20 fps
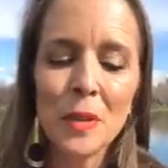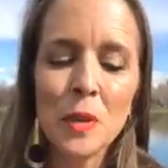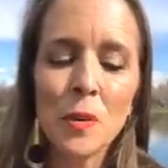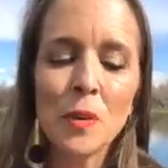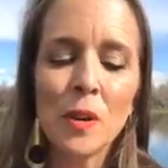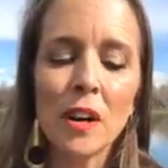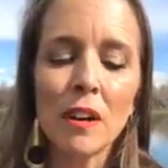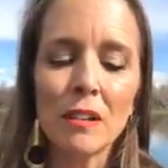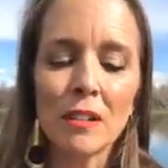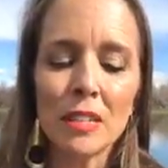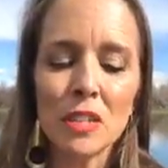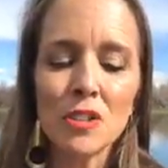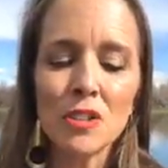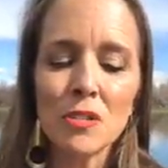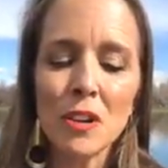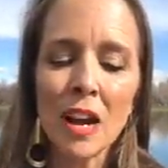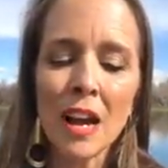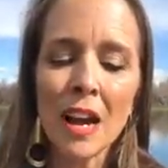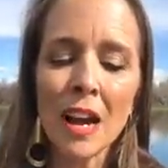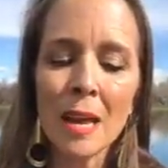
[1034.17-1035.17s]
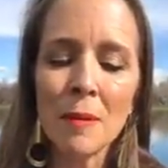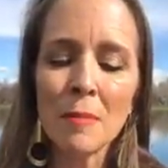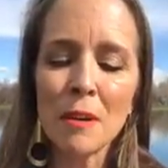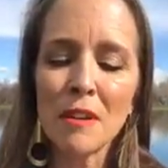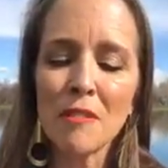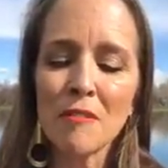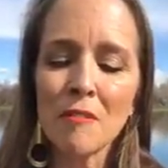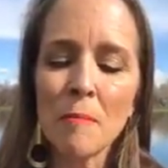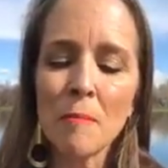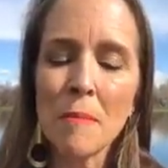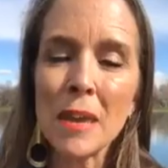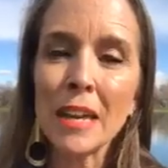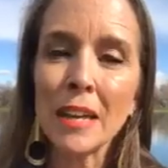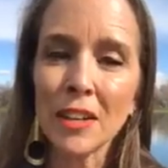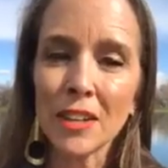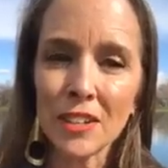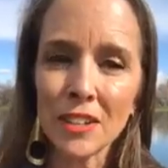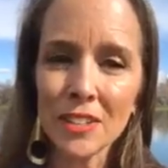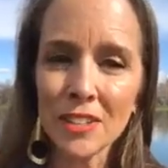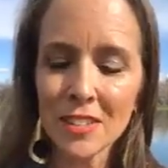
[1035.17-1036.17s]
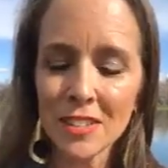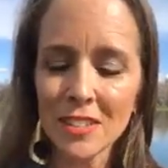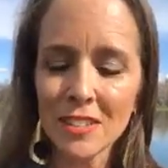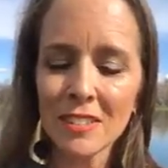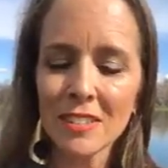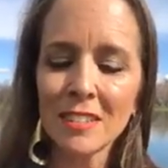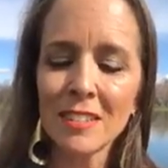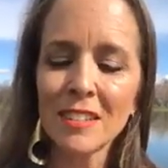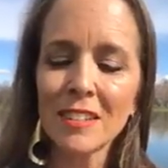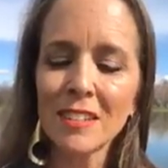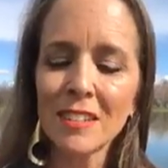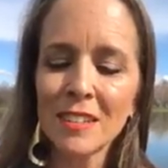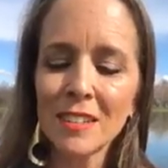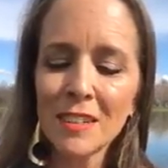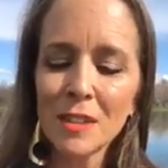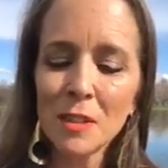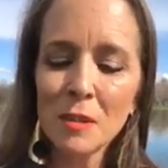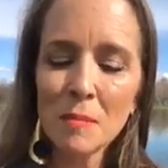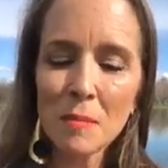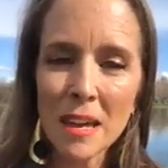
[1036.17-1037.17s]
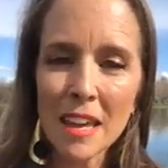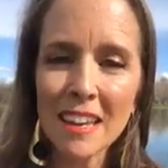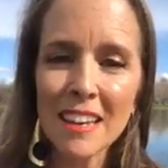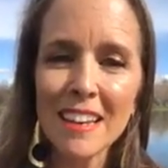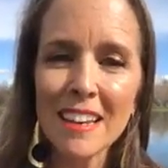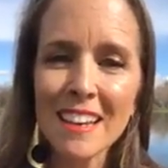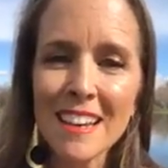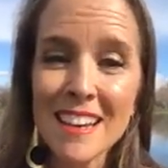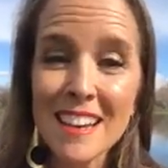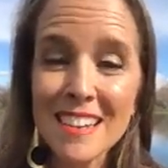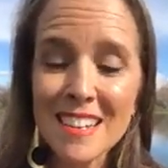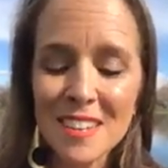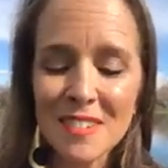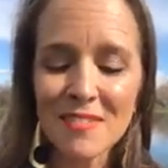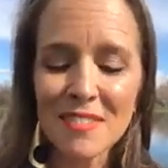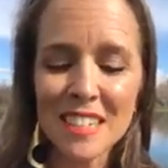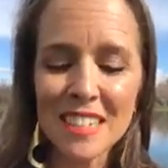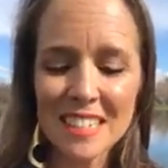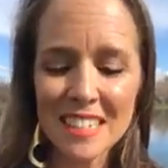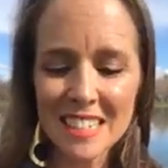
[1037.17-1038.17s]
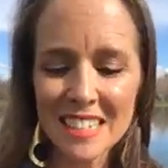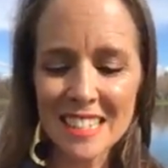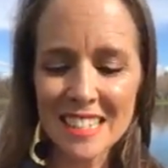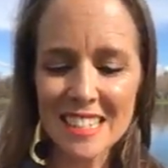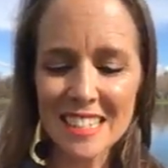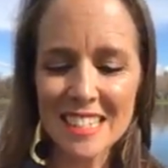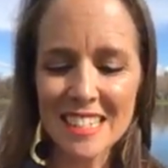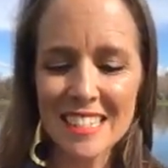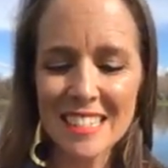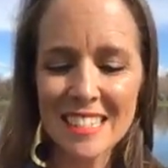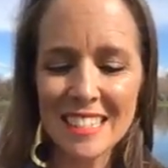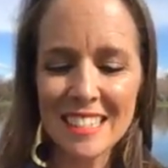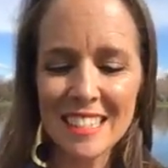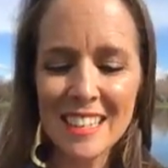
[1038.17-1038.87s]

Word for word: You are a tribe of makers who make a difference.